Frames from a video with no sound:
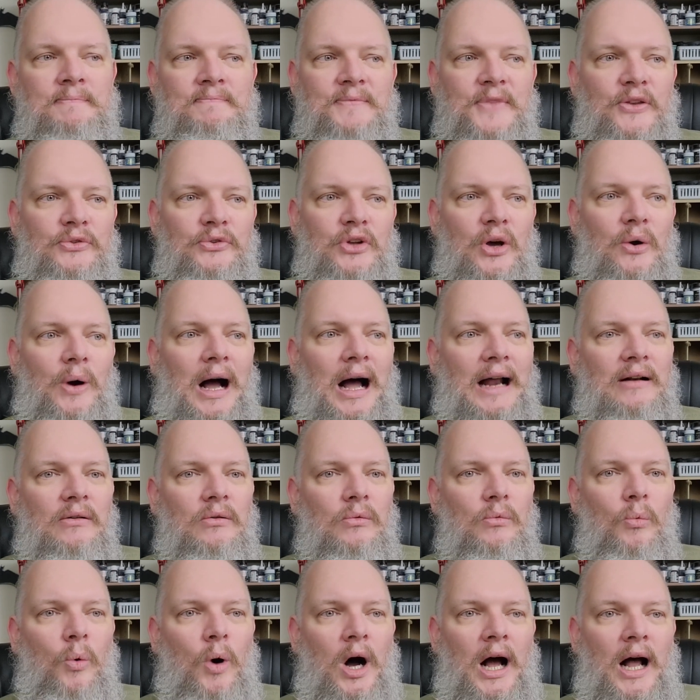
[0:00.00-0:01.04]
So I
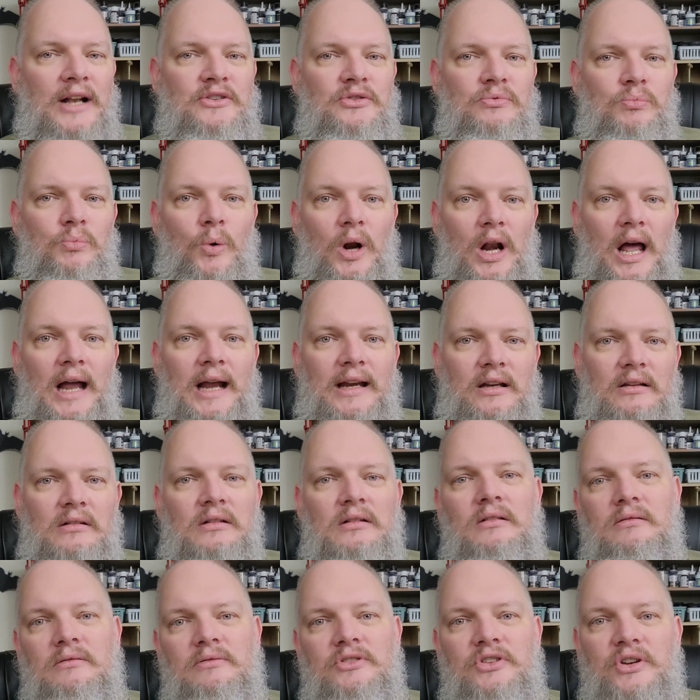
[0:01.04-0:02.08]
don't watch what I
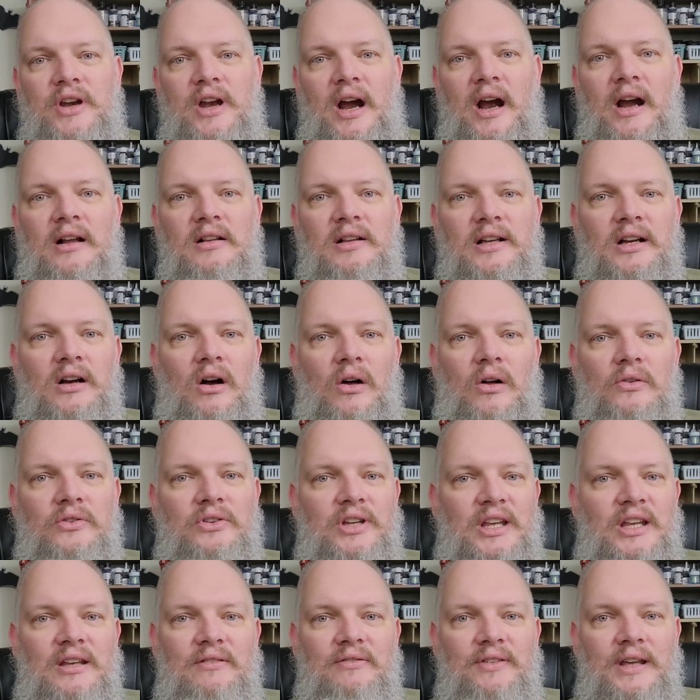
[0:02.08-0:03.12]
generically call
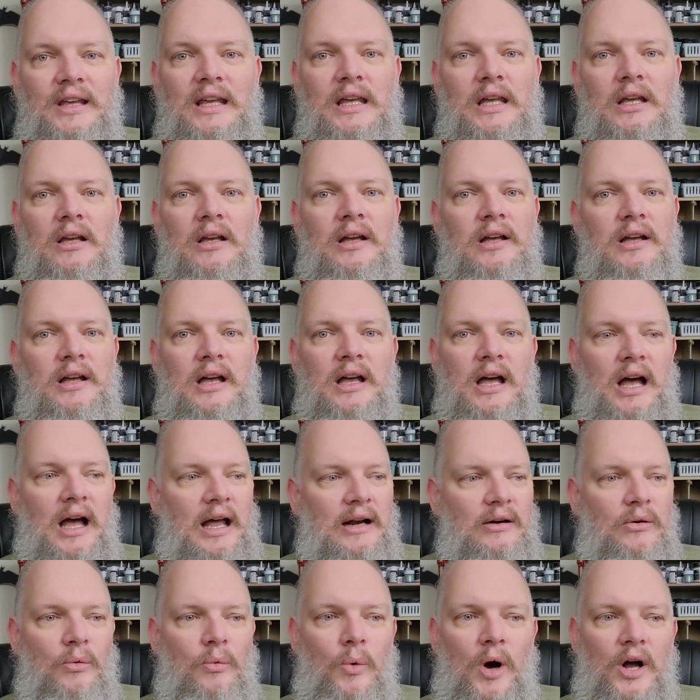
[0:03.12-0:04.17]
TV. I
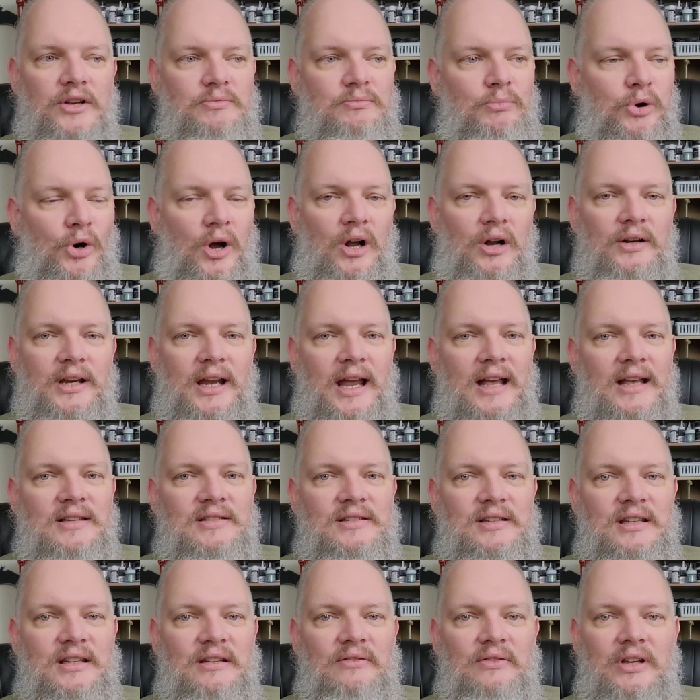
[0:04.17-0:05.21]
don't watch
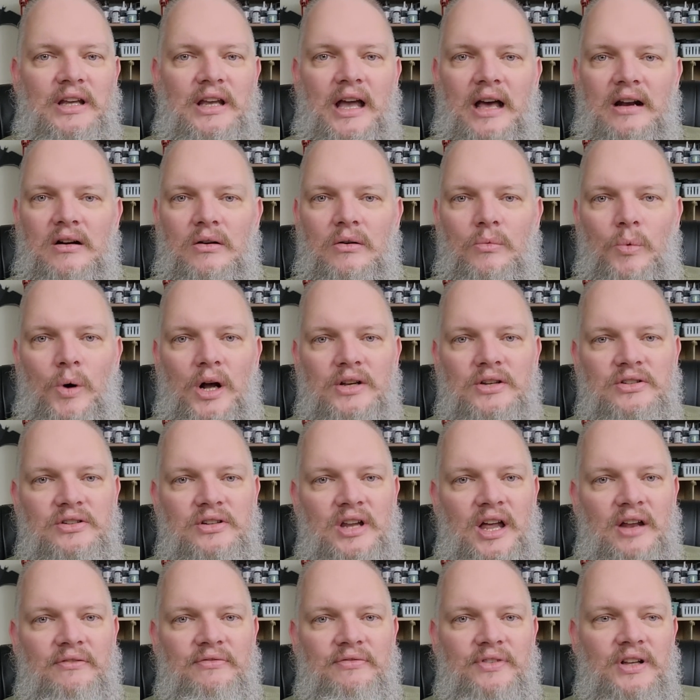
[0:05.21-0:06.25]
broadcast TV. I don't watch
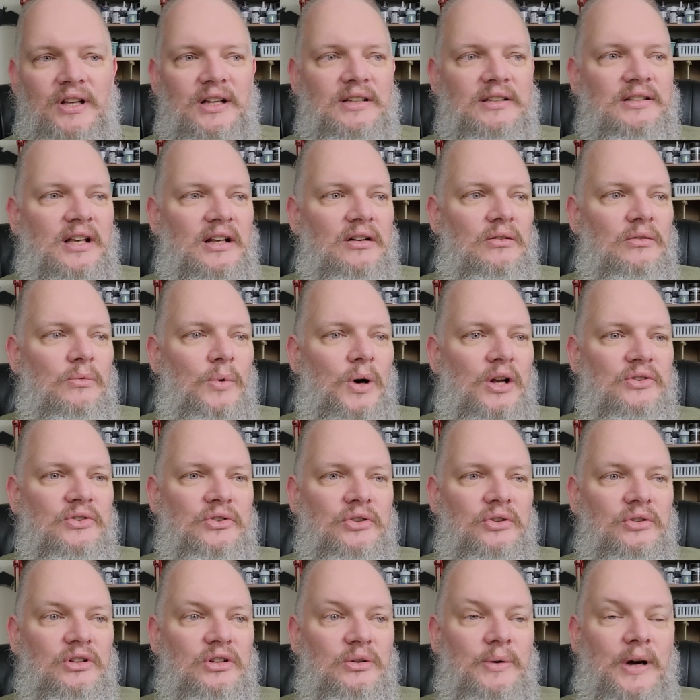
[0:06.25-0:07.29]
Netflix. I don't watch
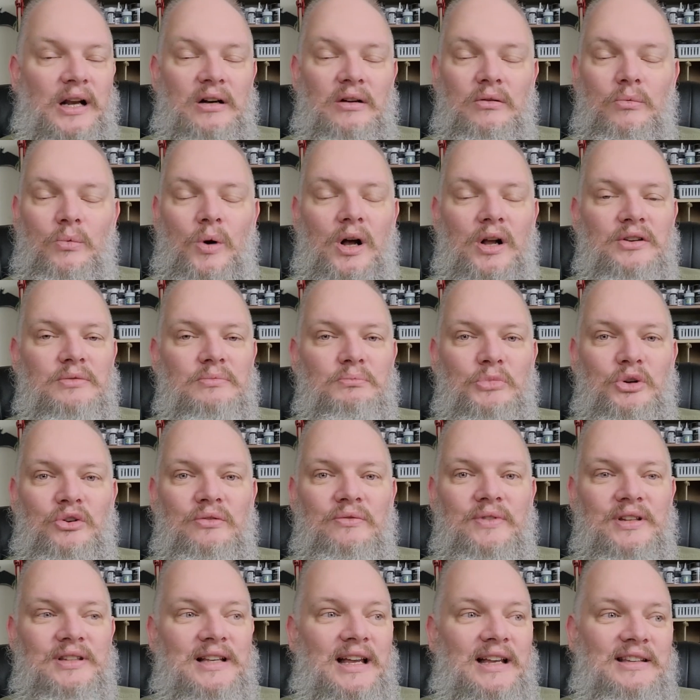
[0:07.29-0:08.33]
Hulu. I don't watch
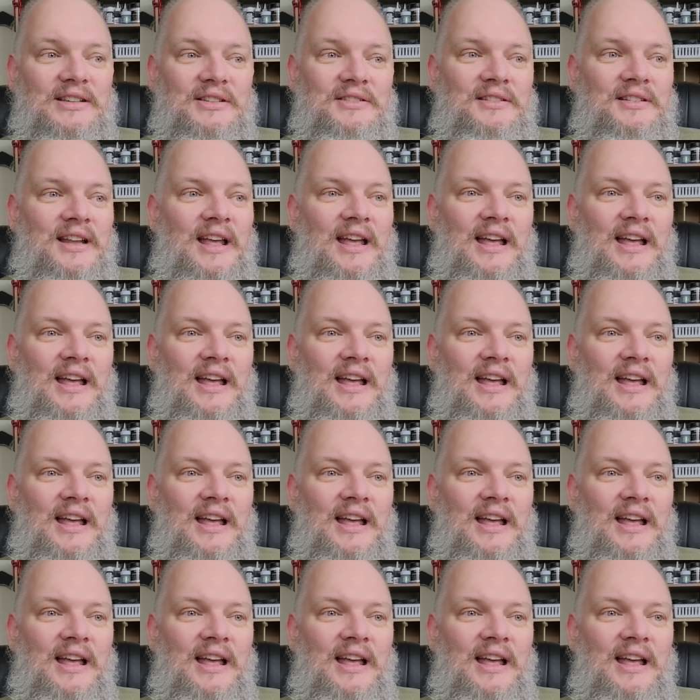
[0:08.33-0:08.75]
movies. I just,